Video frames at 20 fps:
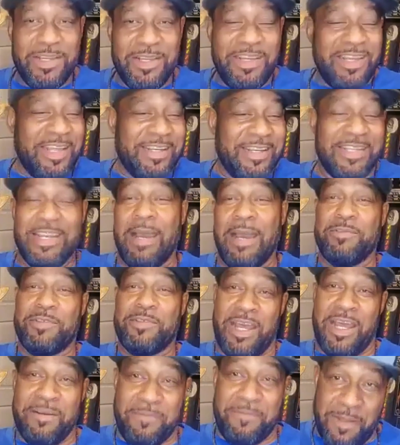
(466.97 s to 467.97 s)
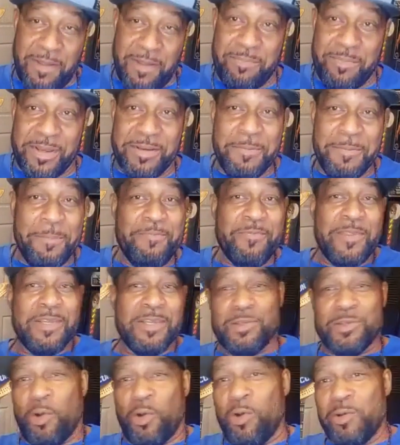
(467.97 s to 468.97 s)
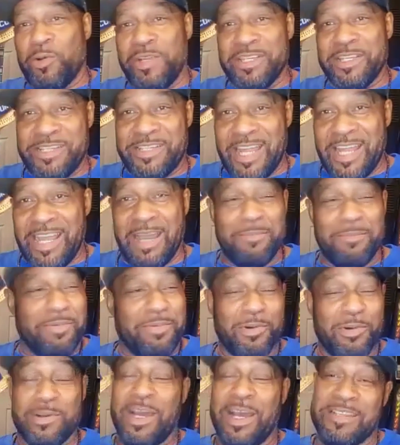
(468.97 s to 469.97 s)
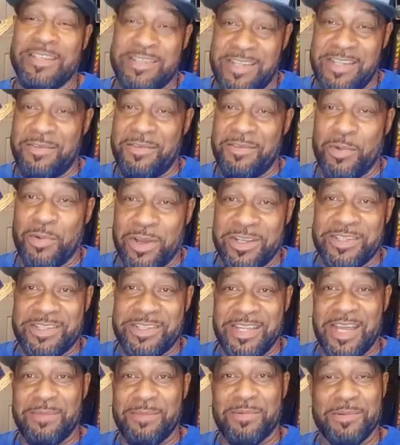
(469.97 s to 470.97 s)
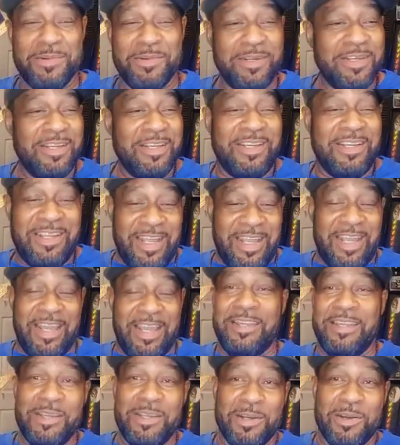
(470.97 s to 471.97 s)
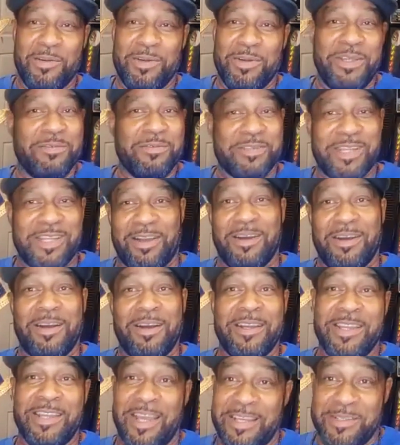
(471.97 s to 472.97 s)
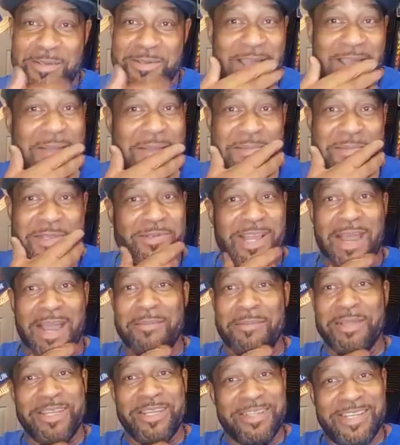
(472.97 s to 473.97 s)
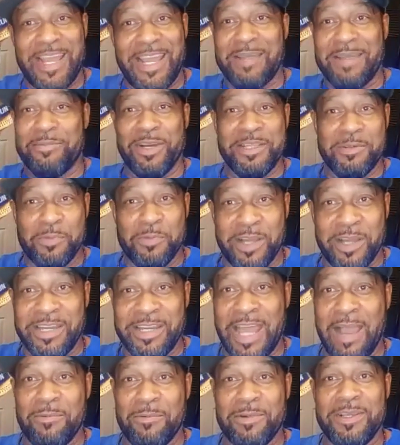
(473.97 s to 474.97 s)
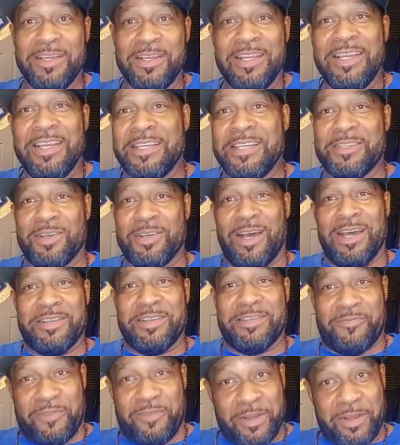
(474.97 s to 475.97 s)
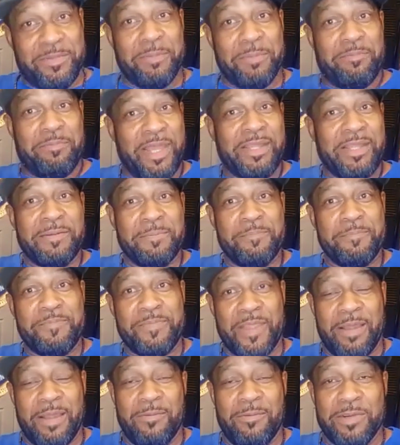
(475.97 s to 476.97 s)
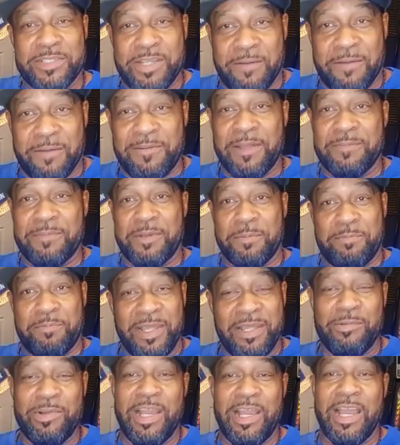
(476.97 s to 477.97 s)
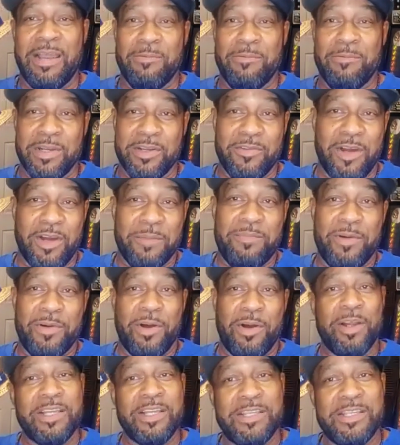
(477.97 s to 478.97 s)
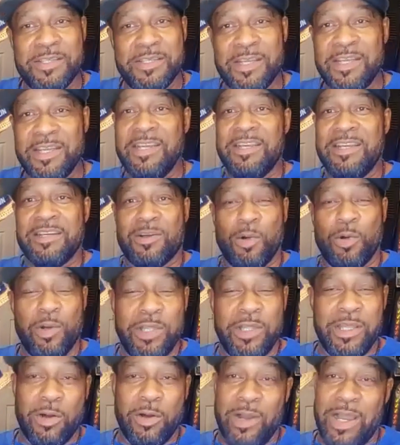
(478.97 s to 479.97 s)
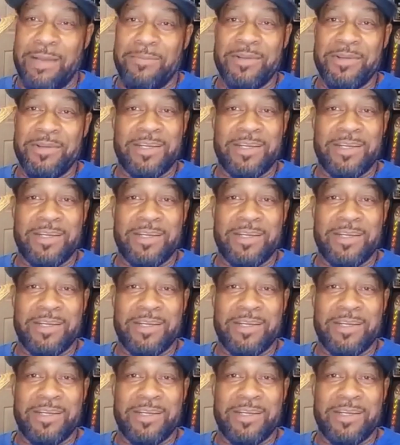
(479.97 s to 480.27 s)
and then I would try to flip it. So on this day, I pulled out the Stevie Wonder sample, and he was like, "Oh yeah, you got me today, bro. You won that one." So I flipped the beat. And once I flipped the beat, we had one of our parties. Coolio happened to